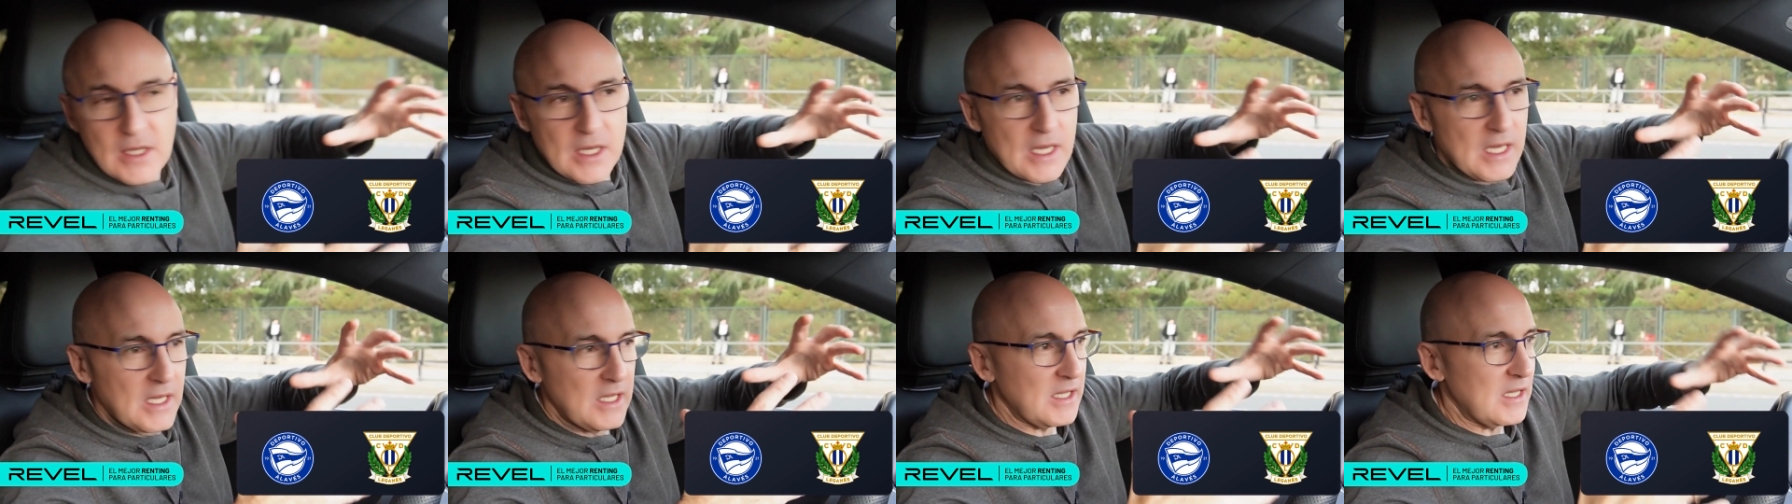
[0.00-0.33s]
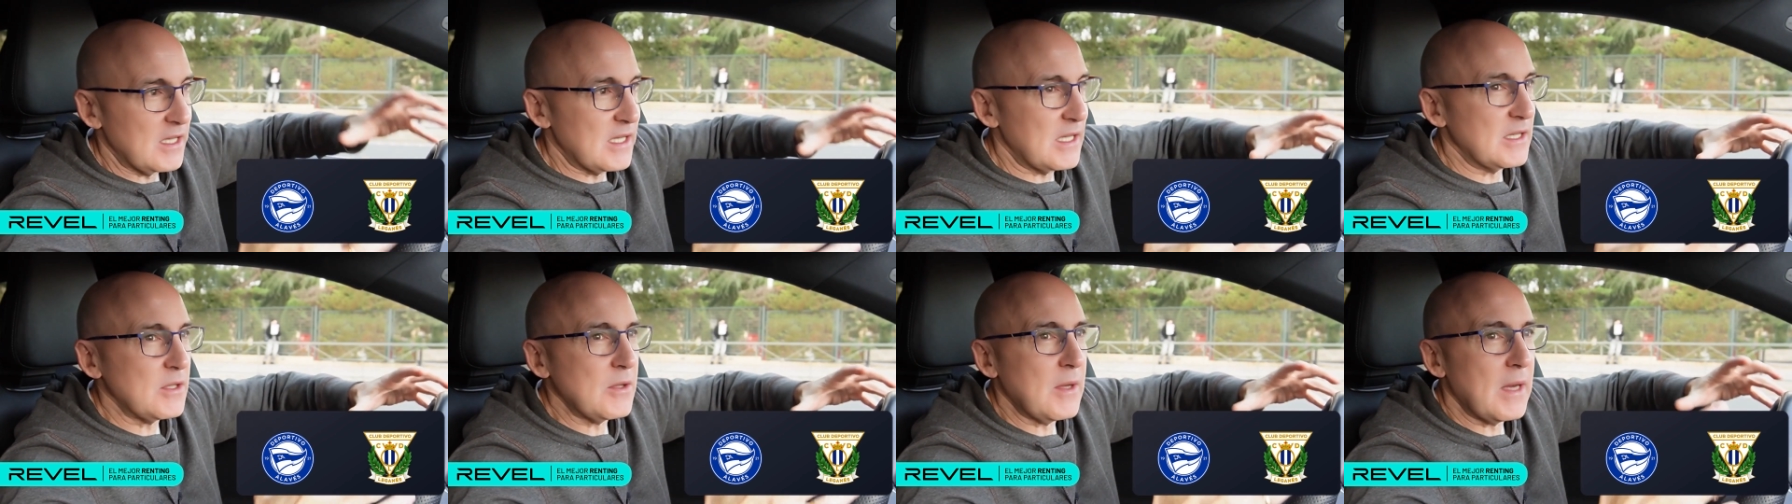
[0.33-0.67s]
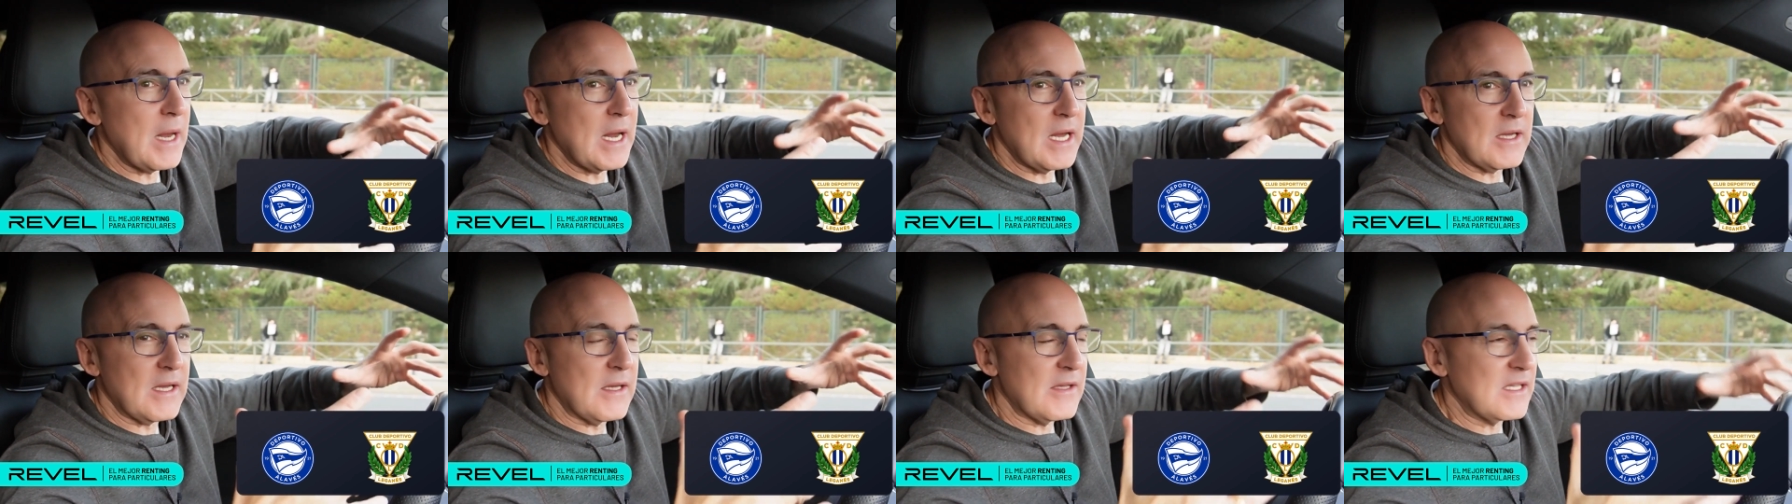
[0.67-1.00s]

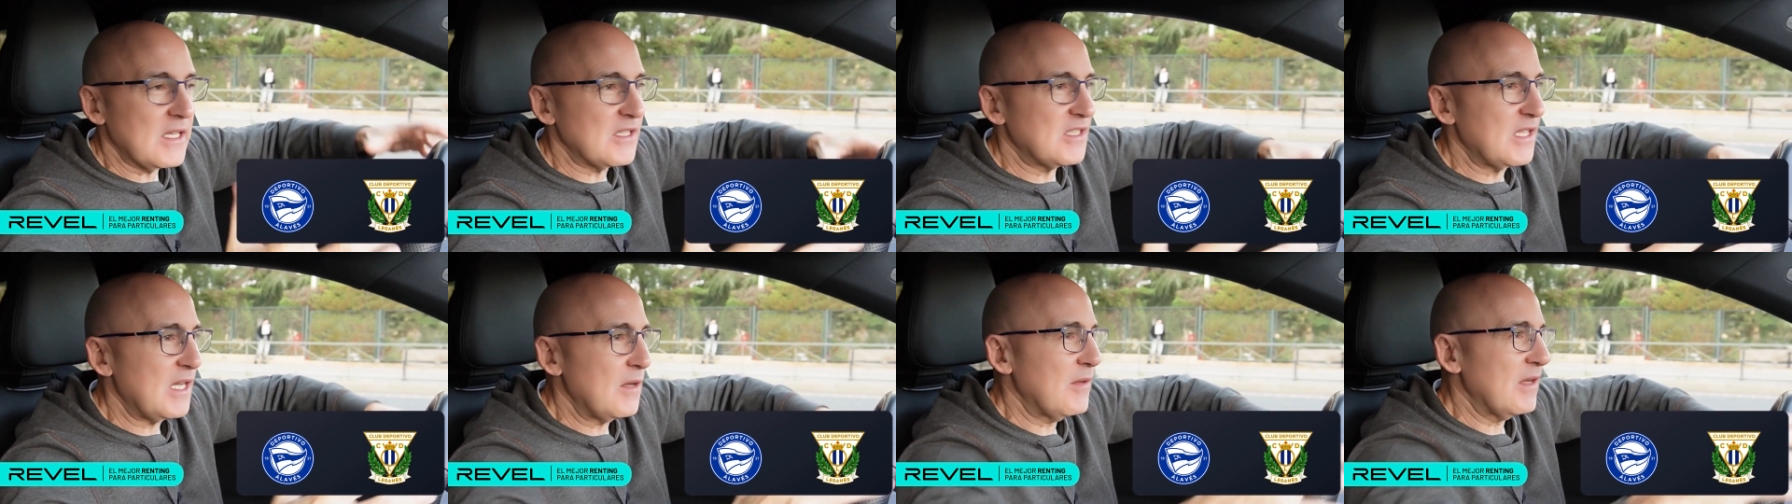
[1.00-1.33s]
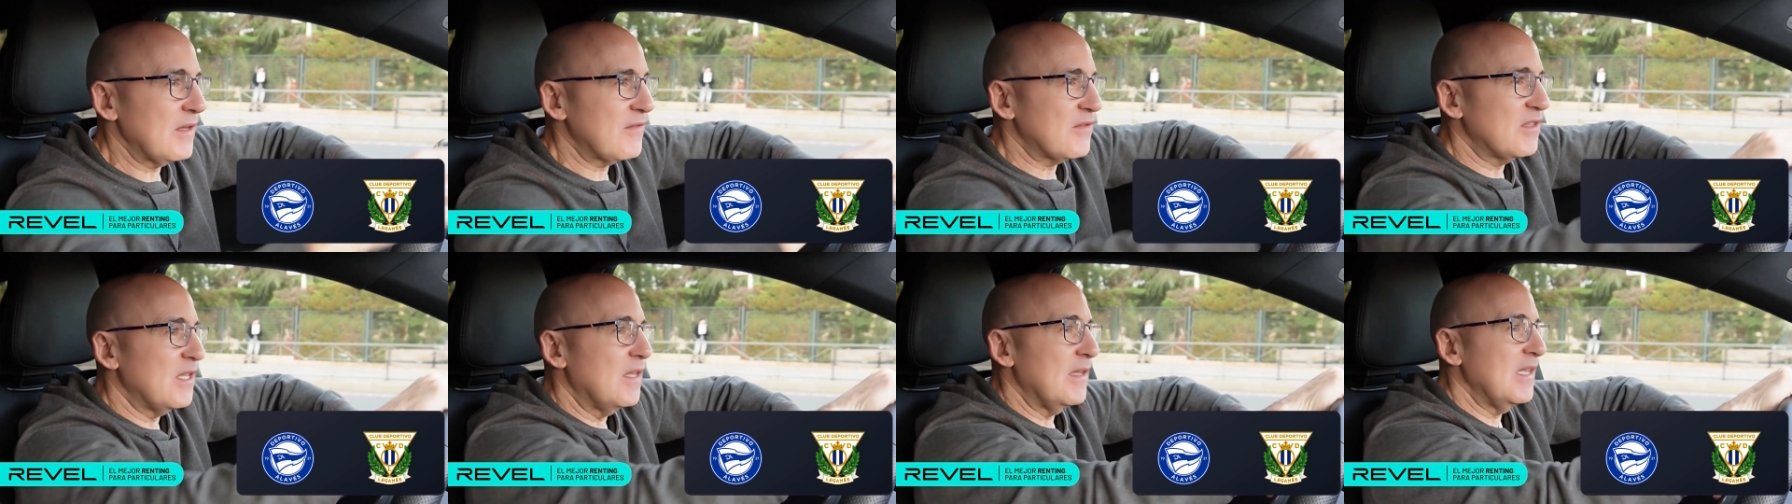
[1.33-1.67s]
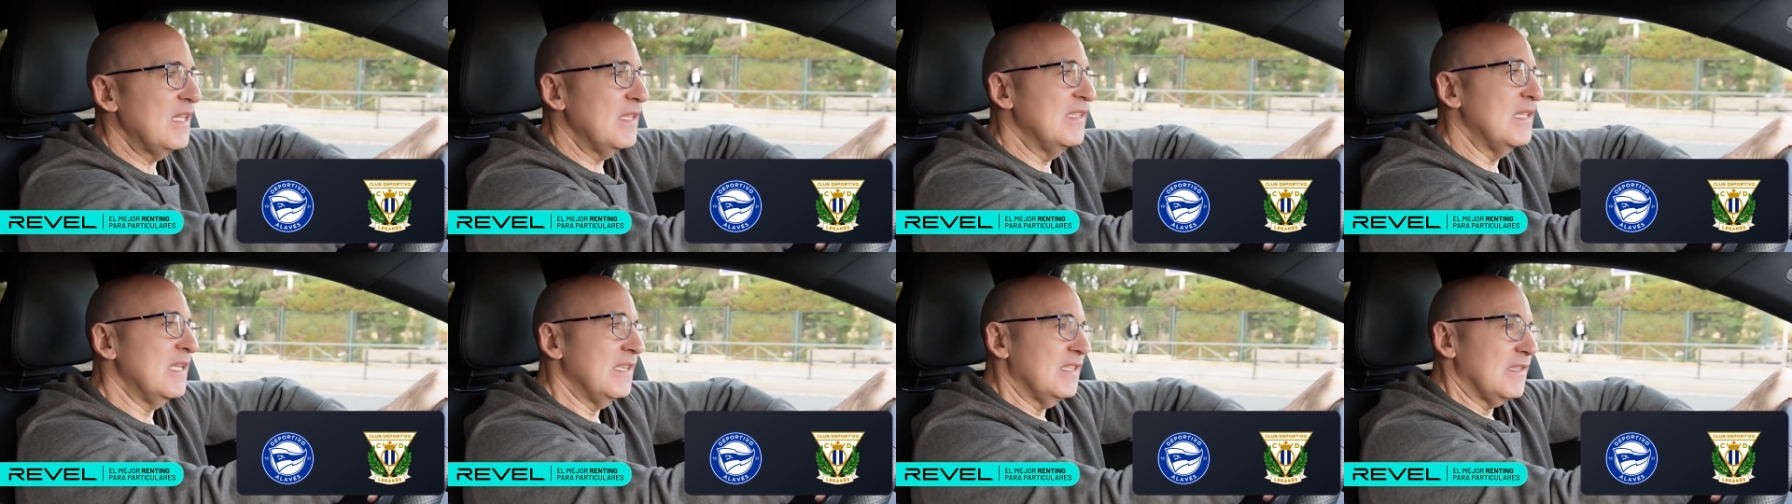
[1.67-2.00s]
and it's a shame that
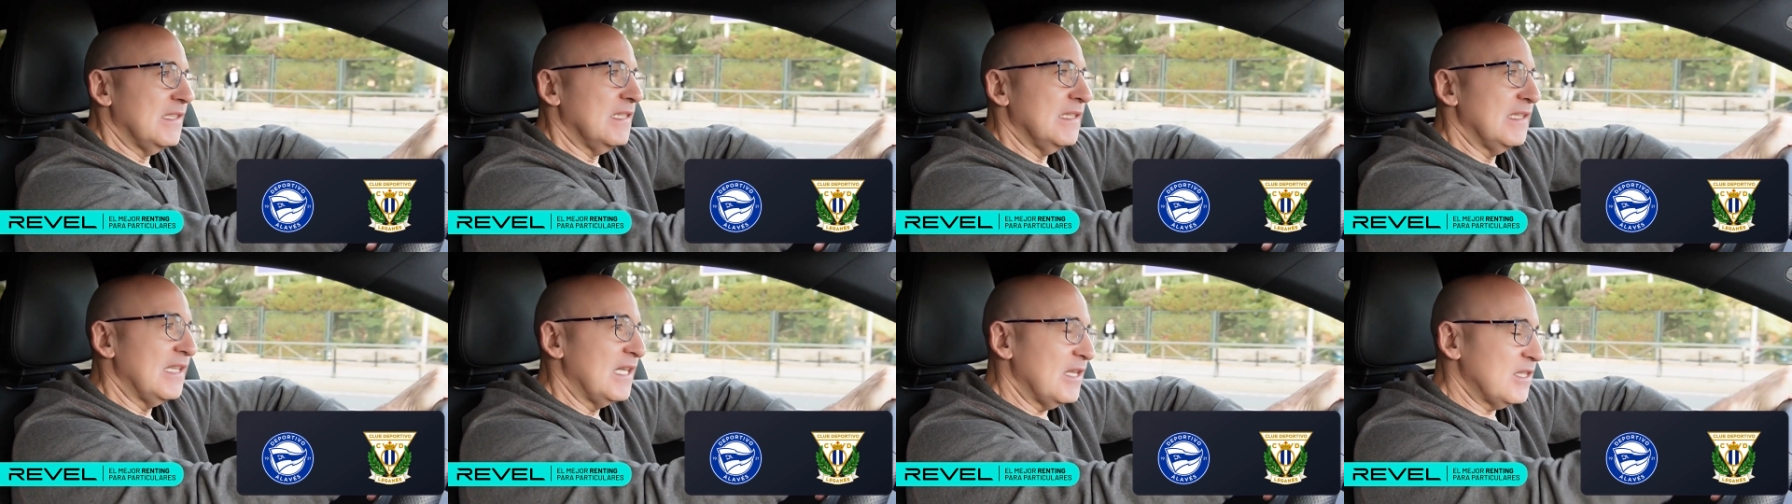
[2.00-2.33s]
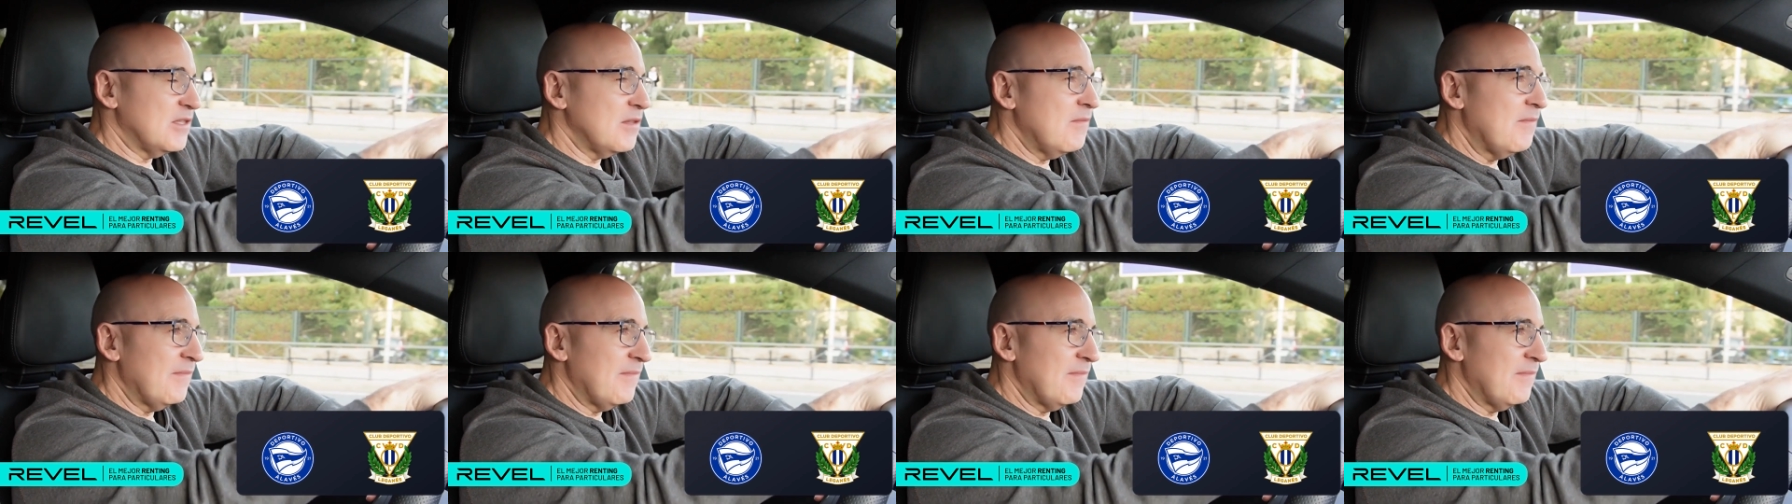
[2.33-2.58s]
Franquesa isn't here.